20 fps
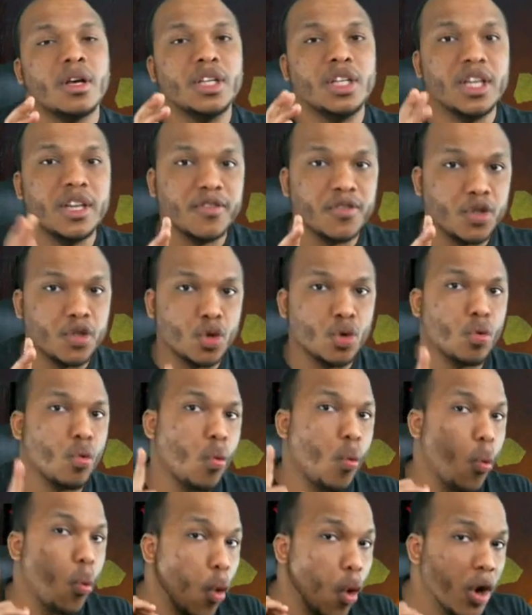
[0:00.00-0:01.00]
Gives you
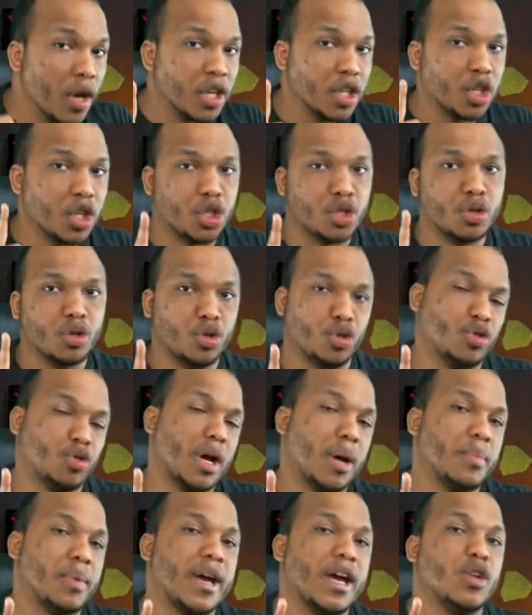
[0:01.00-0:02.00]
1 additional trap,